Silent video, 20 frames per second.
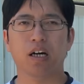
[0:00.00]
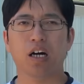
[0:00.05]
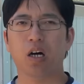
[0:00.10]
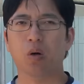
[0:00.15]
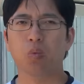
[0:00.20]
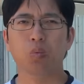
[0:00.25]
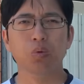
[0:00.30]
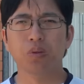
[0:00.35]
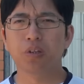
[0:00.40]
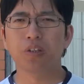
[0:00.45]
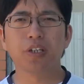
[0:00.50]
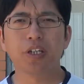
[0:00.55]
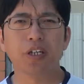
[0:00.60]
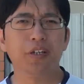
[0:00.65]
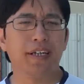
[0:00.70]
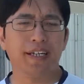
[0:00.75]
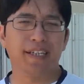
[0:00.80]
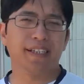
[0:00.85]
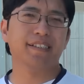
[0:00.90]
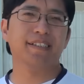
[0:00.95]
I wouldn't go
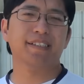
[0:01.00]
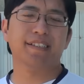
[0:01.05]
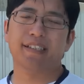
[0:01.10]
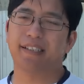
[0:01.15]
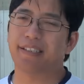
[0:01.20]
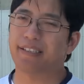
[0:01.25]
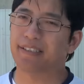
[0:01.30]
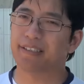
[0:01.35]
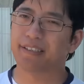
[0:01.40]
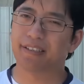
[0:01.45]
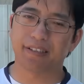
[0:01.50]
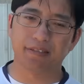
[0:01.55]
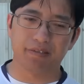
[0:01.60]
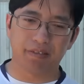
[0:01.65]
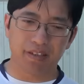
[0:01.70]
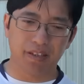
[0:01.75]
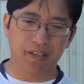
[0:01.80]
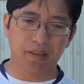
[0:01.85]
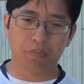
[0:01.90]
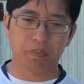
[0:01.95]
X10s.
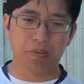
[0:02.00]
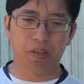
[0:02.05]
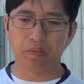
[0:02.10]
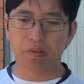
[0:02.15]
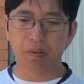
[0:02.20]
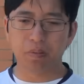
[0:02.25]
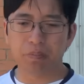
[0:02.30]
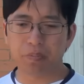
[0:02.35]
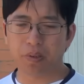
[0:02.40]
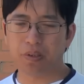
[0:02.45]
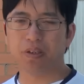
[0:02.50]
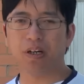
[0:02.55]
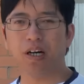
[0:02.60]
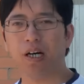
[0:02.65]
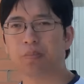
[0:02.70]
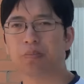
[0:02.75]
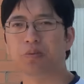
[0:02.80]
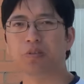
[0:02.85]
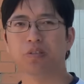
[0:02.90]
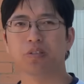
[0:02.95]
There are probably better
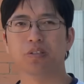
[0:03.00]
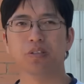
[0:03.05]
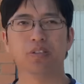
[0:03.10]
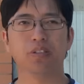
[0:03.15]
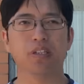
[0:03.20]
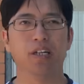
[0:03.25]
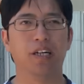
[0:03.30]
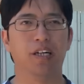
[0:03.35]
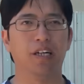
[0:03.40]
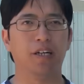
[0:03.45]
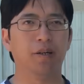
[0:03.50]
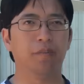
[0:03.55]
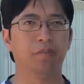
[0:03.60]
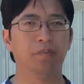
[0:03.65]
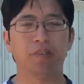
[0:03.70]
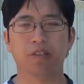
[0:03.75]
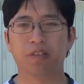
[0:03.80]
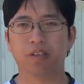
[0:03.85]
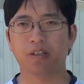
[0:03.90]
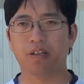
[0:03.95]
options. You
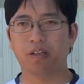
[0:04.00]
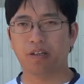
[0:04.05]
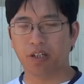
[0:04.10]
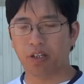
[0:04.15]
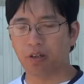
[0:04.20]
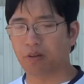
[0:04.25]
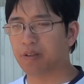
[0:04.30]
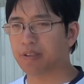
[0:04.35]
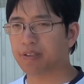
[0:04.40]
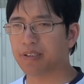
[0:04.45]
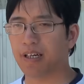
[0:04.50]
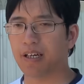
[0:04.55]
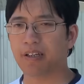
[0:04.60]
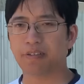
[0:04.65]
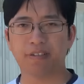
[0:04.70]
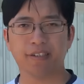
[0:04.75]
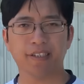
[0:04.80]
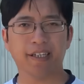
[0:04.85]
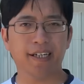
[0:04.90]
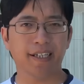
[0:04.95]
can go lower down
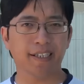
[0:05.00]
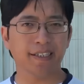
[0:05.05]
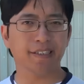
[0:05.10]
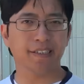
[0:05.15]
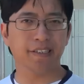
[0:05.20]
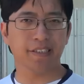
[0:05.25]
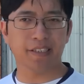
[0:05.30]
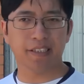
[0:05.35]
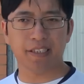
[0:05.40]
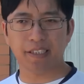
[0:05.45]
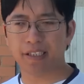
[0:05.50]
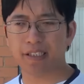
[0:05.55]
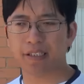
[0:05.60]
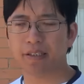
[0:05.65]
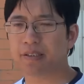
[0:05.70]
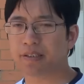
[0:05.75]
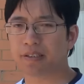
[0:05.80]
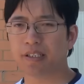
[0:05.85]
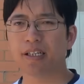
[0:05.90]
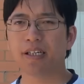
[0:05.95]
to the
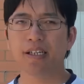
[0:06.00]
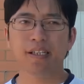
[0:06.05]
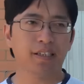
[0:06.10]
ACEs.